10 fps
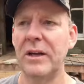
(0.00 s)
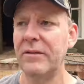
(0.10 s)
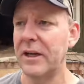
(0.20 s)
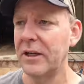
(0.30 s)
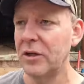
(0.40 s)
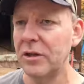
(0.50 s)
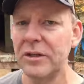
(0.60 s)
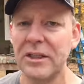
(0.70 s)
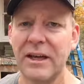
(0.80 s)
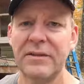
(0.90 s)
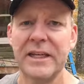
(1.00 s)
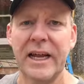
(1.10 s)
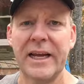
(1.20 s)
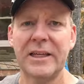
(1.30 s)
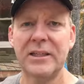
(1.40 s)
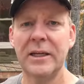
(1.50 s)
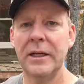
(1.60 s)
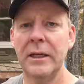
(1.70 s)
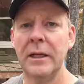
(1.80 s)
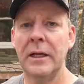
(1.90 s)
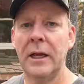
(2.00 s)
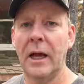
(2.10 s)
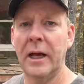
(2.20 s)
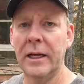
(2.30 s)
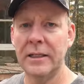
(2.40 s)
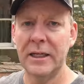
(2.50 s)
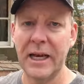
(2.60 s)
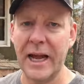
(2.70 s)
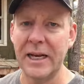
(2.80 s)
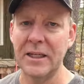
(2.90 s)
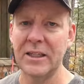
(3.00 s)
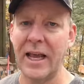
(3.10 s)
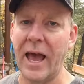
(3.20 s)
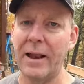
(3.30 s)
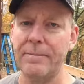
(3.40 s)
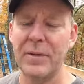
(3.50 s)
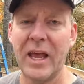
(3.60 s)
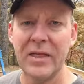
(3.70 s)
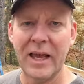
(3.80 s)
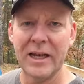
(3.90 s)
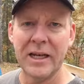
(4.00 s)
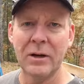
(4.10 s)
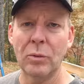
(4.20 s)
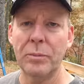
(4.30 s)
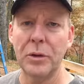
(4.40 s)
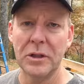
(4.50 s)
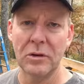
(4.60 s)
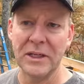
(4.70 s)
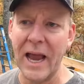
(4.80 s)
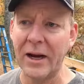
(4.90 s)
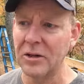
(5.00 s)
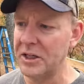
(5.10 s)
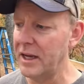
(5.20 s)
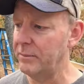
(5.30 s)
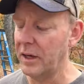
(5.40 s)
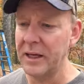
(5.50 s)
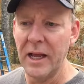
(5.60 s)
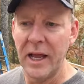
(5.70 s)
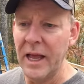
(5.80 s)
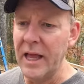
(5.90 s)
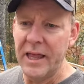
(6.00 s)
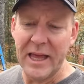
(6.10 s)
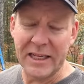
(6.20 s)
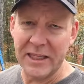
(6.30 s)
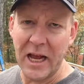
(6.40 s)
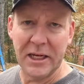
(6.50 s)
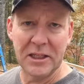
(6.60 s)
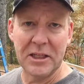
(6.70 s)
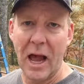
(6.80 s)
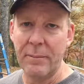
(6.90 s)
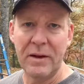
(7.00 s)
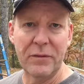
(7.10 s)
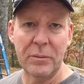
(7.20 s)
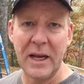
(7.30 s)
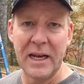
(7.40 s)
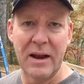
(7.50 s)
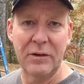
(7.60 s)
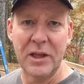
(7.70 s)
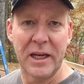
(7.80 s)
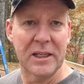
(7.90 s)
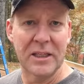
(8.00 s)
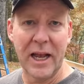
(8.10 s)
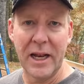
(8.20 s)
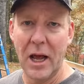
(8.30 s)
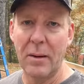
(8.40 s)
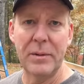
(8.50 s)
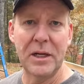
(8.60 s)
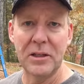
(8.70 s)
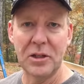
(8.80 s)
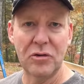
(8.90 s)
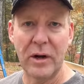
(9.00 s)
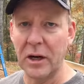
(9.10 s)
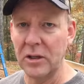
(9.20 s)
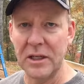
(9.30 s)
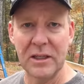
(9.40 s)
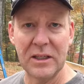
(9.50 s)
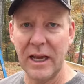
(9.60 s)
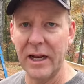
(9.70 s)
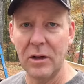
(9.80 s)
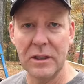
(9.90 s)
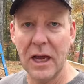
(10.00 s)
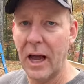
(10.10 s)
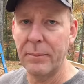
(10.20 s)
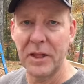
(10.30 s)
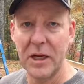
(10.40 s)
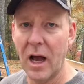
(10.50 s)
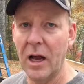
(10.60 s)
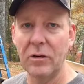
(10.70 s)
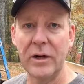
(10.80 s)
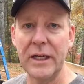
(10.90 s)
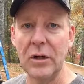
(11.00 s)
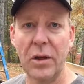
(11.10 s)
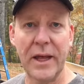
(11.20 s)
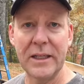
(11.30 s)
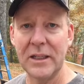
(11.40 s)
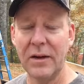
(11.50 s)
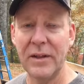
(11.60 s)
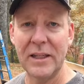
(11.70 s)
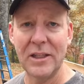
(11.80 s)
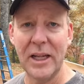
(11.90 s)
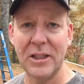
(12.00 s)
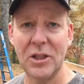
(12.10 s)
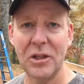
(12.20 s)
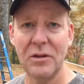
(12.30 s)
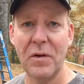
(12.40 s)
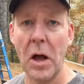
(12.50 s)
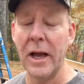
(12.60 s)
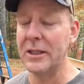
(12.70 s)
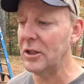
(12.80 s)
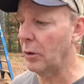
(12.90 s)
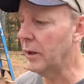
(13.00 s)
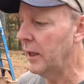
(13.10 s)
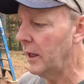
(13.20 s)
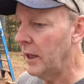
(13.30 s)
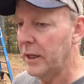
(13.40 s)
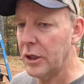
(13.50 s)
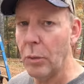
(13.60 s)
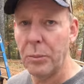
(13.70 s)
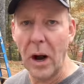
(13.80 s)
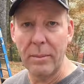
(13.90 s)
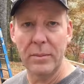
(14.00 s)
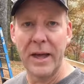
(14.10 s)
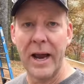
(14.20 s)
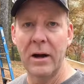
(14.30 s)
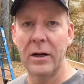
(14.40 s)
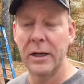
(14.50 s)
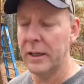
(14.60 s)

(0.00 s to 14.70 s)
Give it a good seven days uh, to kind of set and then uh, we'll put those anchors in. But that's not gonna stop me from getting everything set up because the stringers can set on top of the concrete and all that stuff. That's, that's just fine. So no problem there.